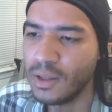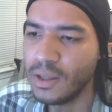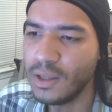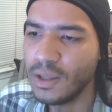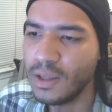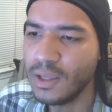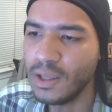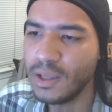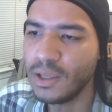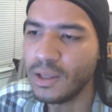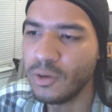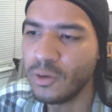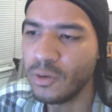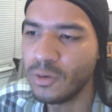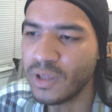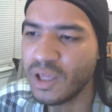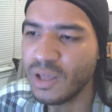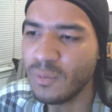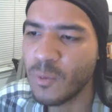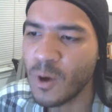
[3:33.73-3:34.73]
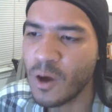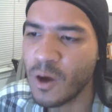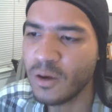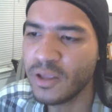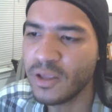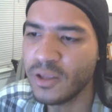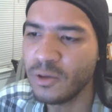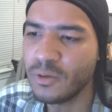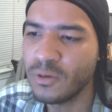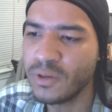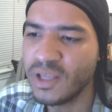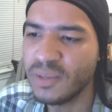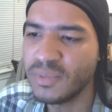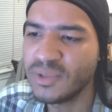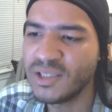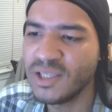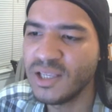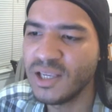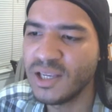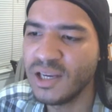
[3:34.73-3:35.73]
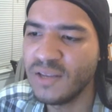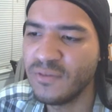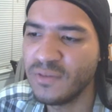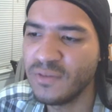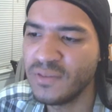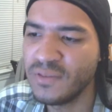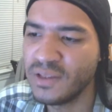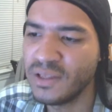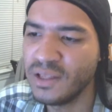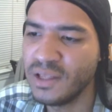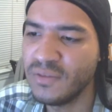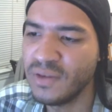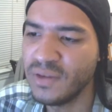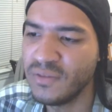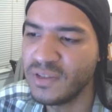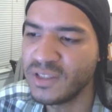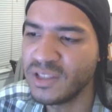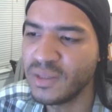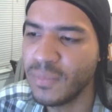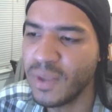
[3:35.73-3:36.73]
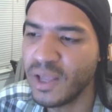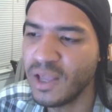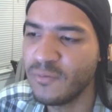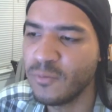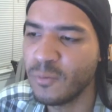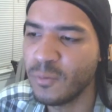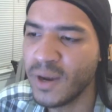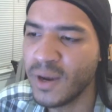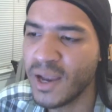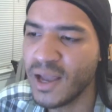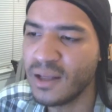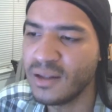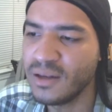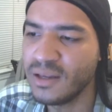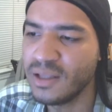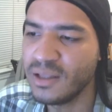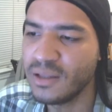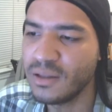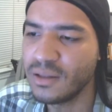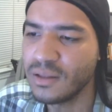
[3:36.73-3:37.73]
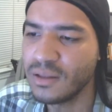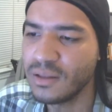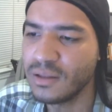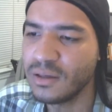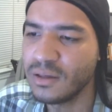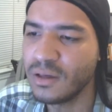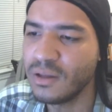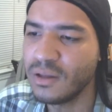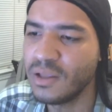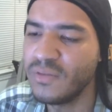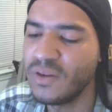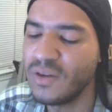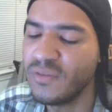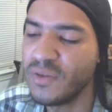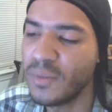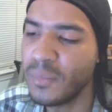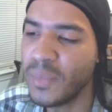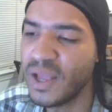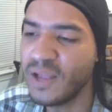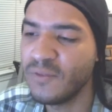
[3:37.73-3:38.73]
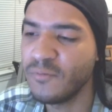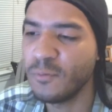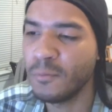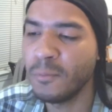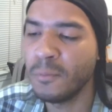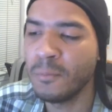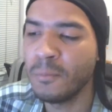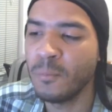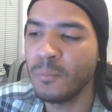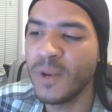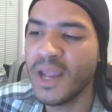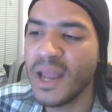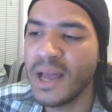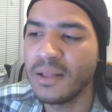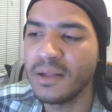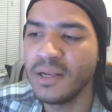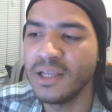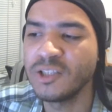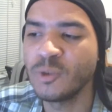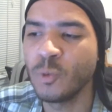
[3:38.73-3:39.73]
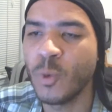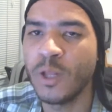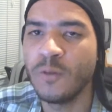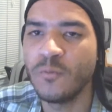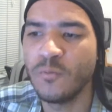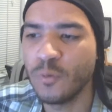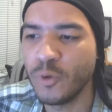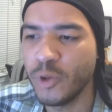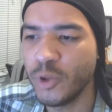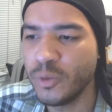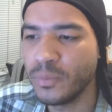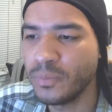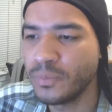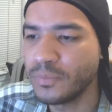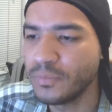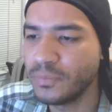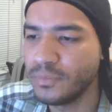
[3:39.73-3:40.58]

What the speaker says: And you'll keep walking, you'll keep singing, even if it's a painful reality, you know, even if a painful reality is waiting for you,